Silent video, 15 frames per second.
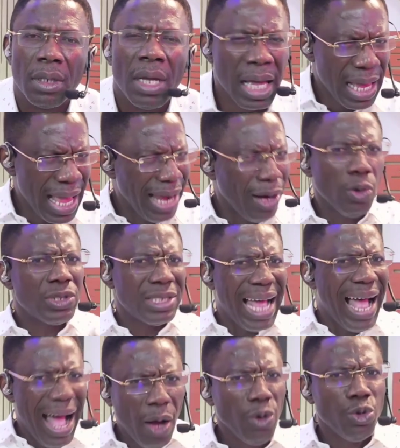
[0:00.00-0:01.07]
Hello, sir,
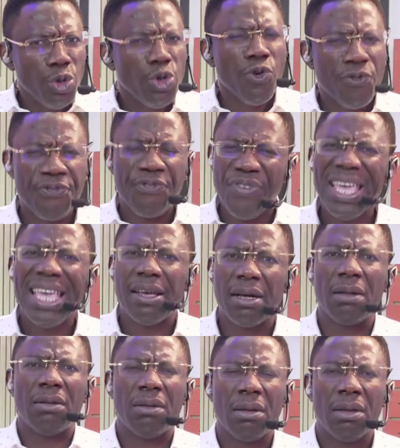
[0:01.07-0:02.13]
how do you
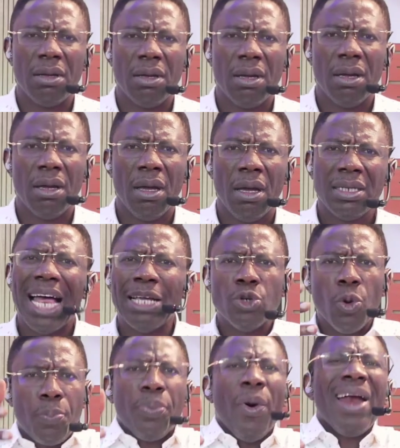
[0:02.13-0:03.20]
feel? that you
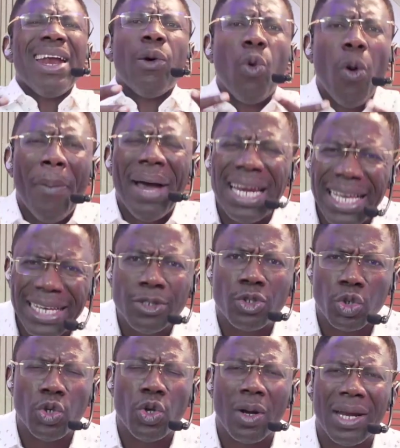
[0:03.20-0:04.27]
brought a woman
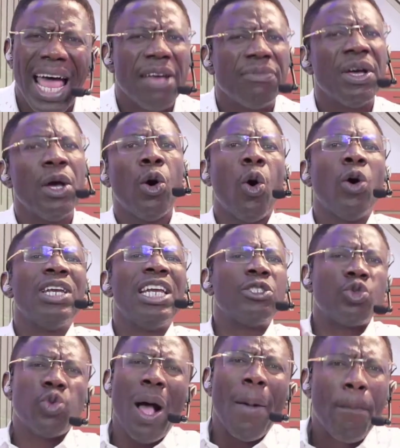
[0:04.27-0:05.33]
into your life only
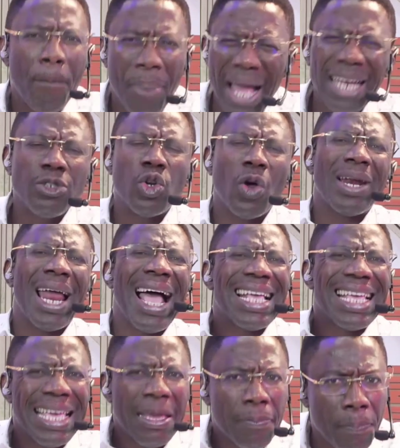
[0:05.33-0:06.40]
to abandon her
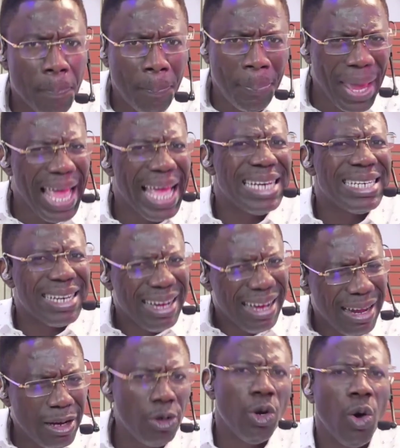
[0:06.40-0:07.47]
in bed
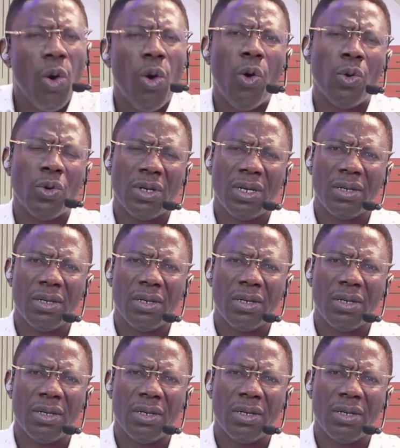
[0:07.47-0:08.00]
alone.